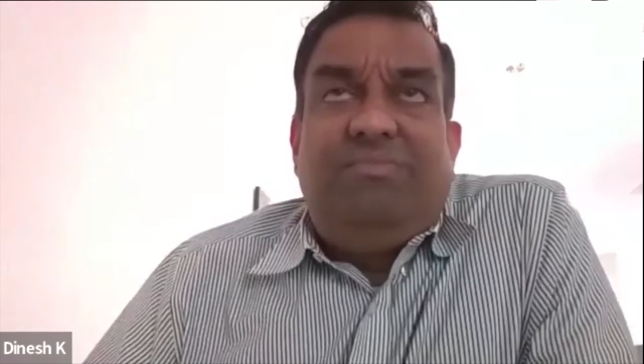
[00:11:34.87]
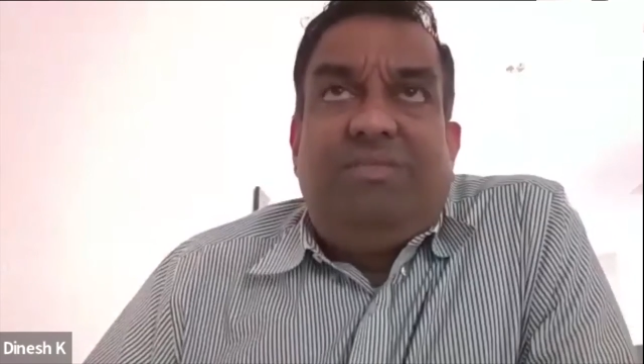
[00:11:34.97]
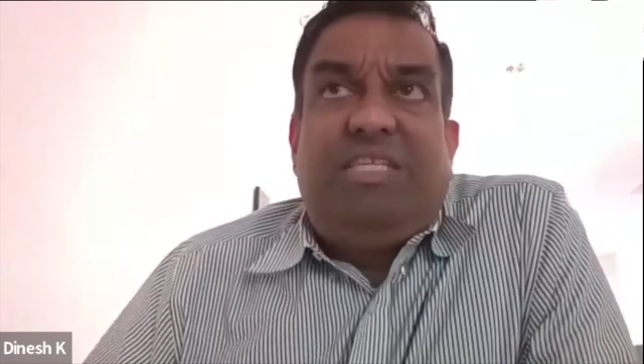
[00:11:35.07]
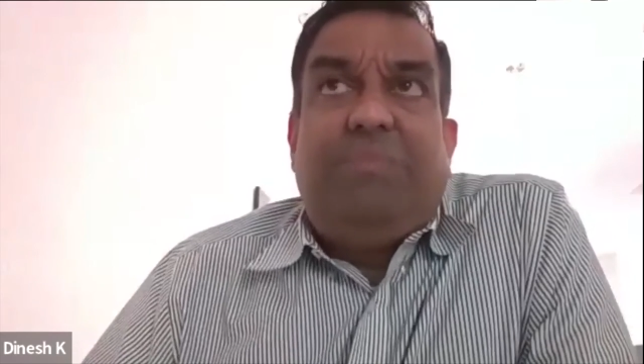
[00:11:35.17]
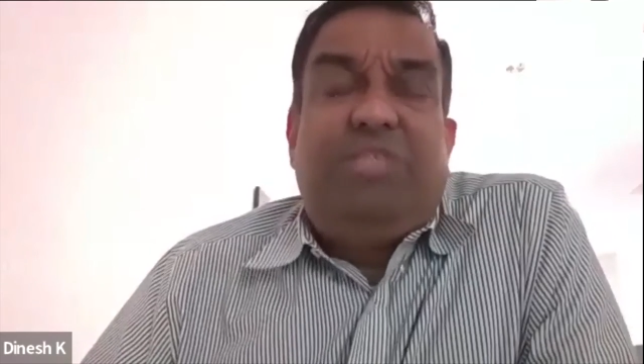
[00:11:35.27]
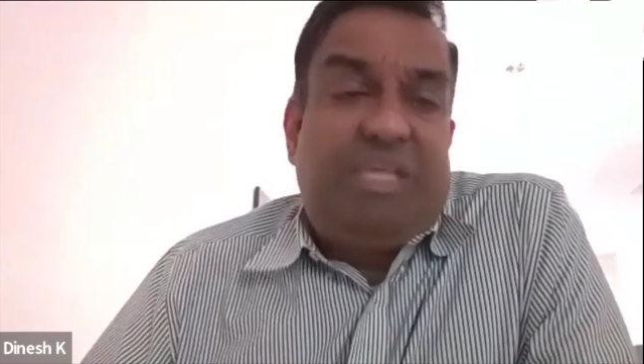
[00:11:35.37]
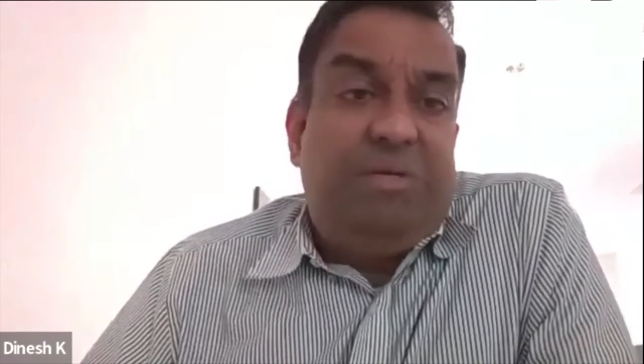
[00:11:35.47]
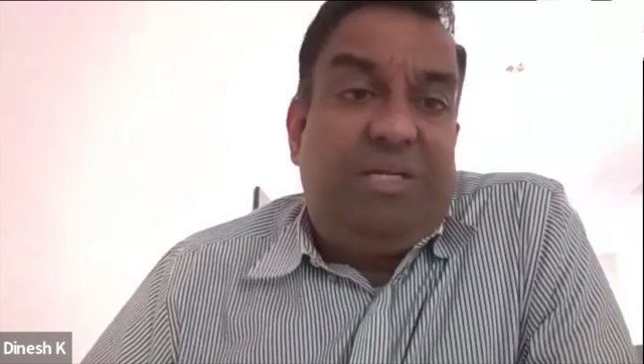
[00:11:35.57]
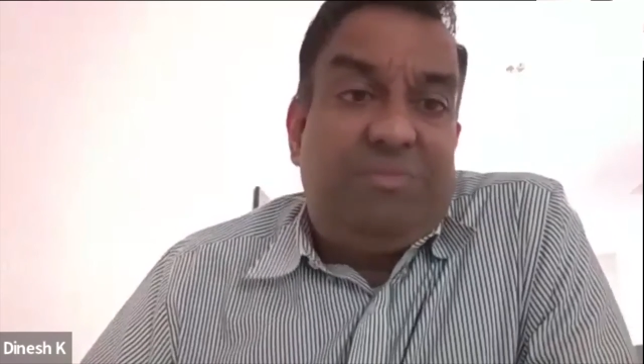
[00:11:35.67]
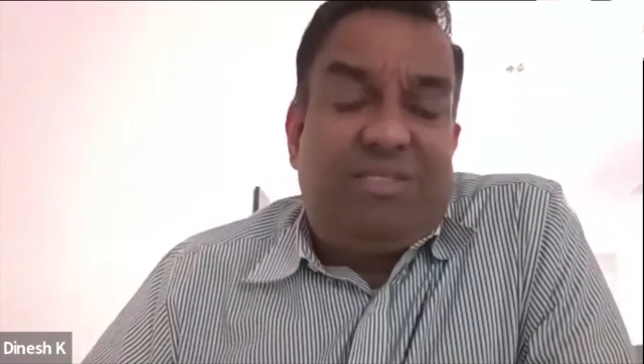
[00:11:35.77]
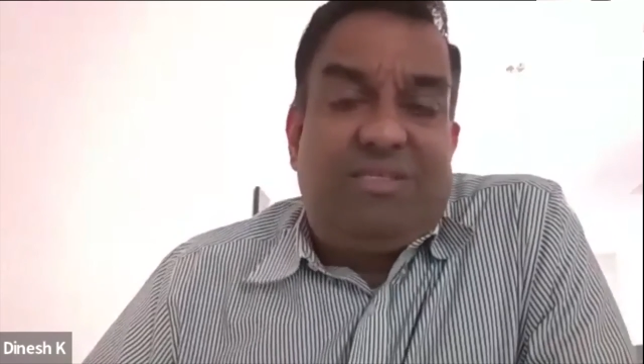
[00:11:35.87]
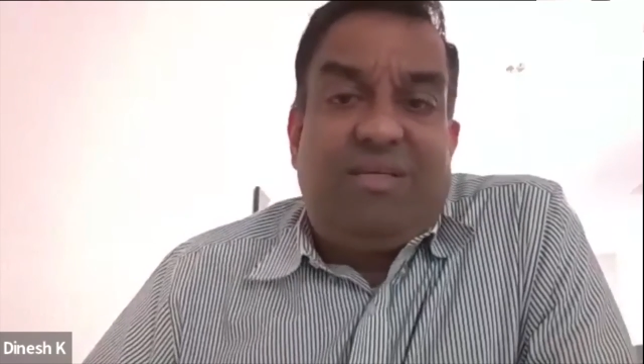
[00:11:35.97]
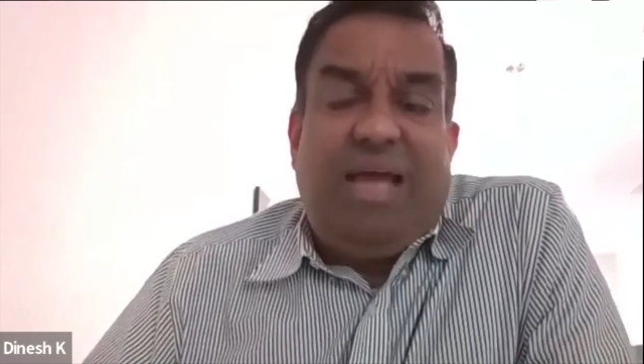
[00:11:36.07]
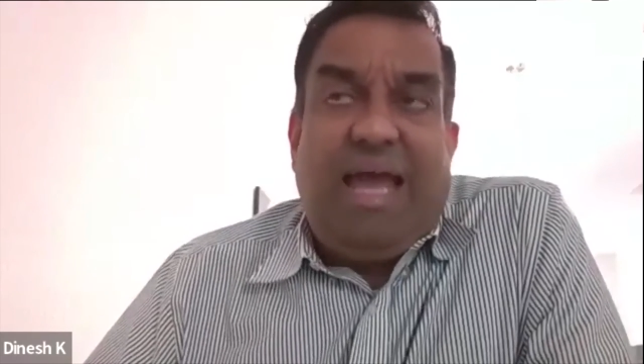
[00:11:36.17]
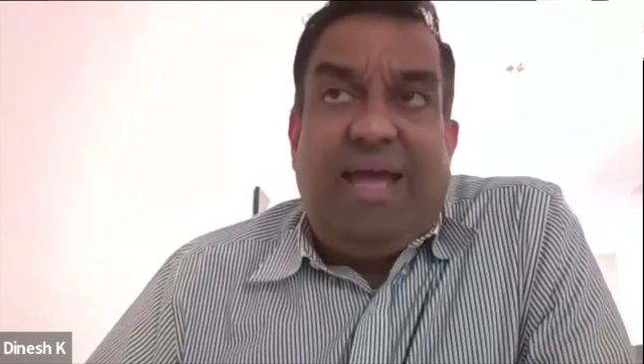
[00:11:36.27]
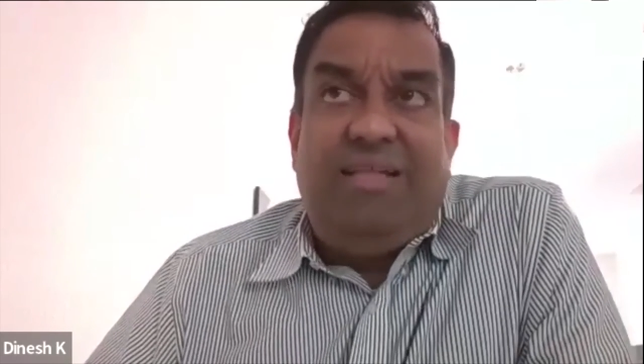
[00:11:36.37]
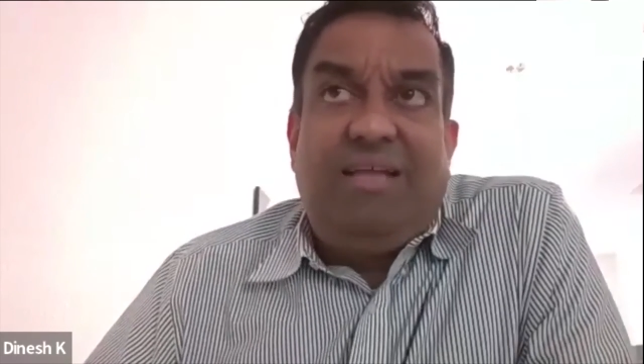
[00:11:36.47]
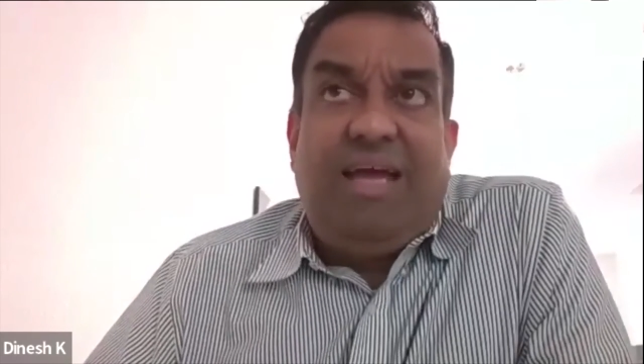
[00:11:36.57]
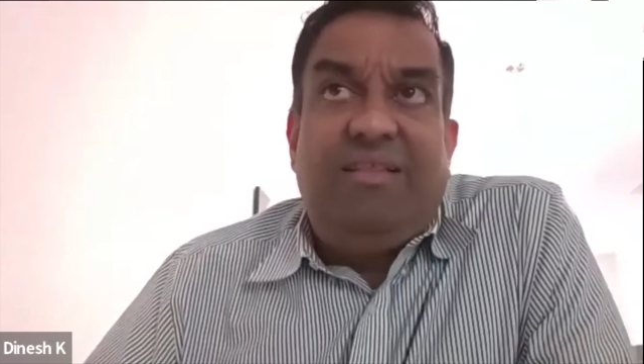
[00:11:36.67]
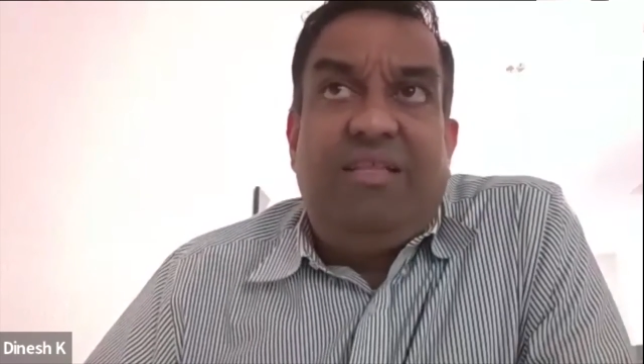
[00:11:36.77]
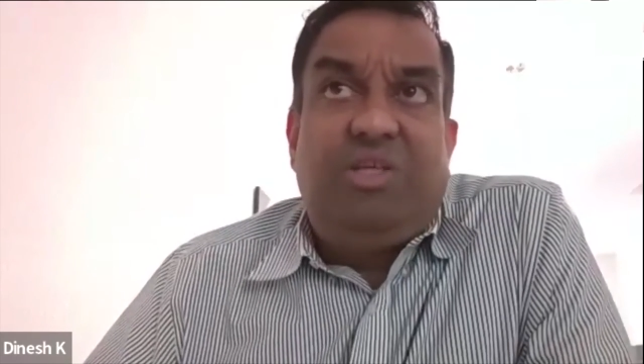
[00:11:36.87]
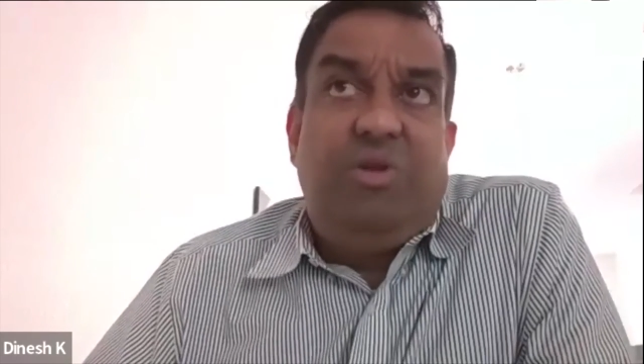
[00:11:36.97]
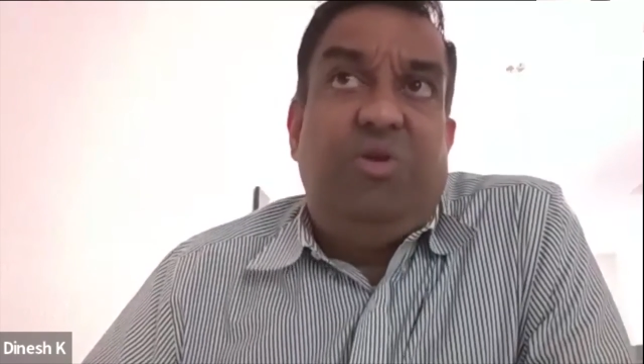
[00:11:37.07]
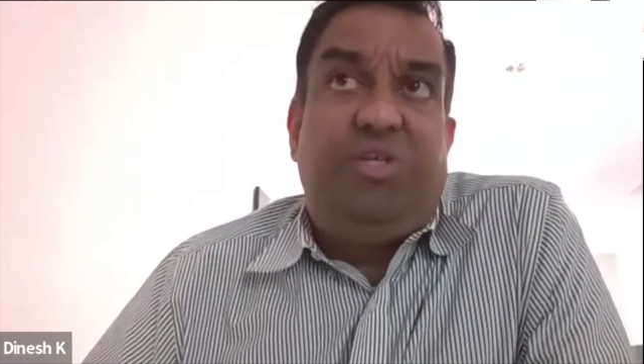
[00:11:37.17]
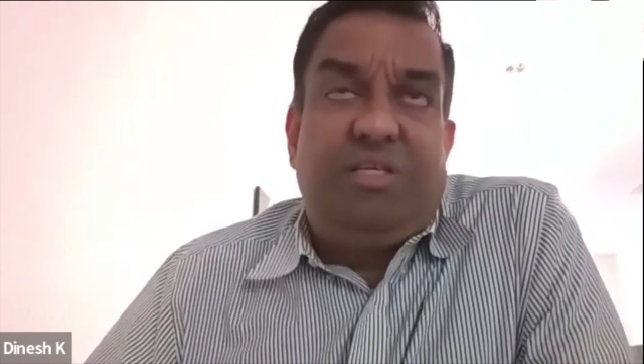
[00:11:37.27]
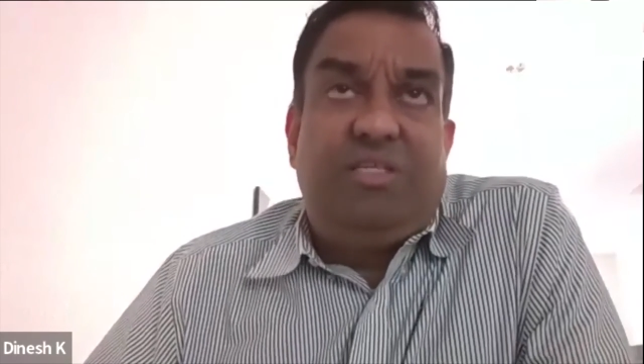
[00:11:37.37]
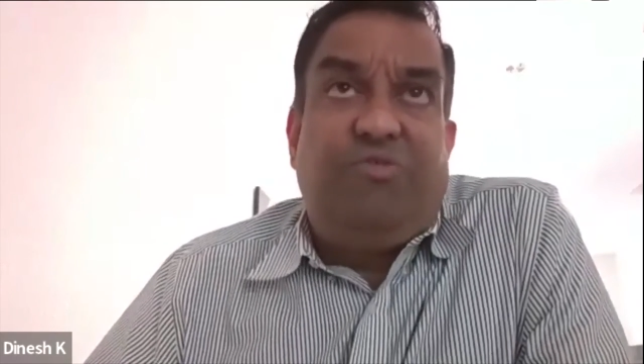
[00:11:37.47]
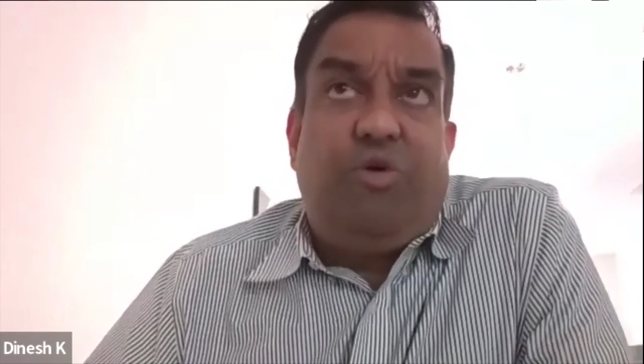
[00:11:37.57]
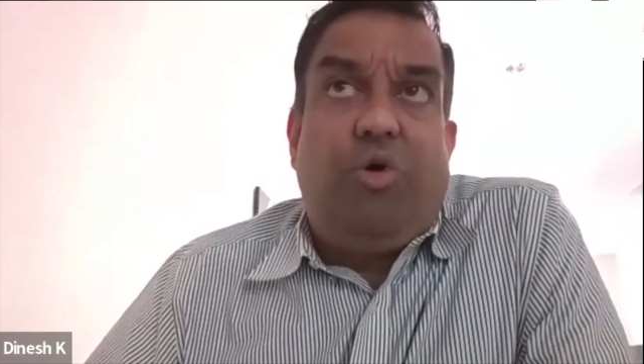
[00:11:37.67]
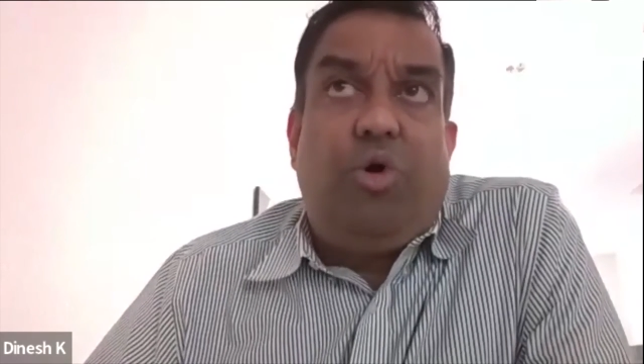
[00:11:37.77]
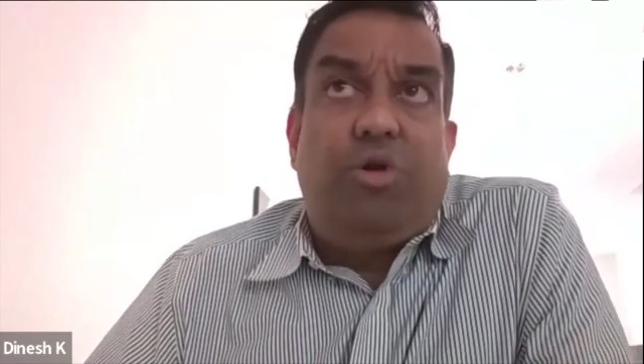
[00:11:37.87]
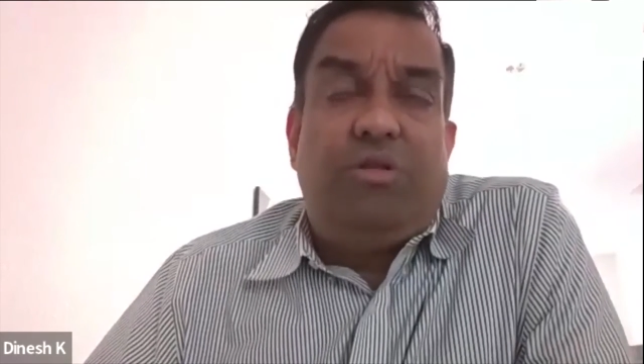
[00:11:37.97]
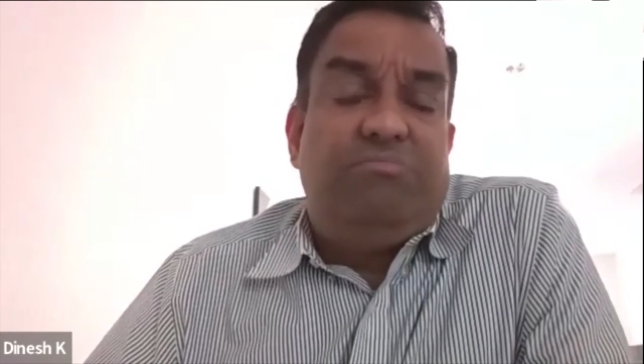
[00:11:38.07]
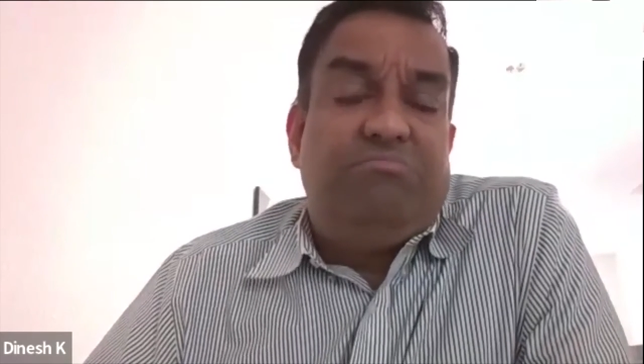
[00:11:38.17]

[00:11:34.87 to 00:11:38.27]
some symptoms and the solutions for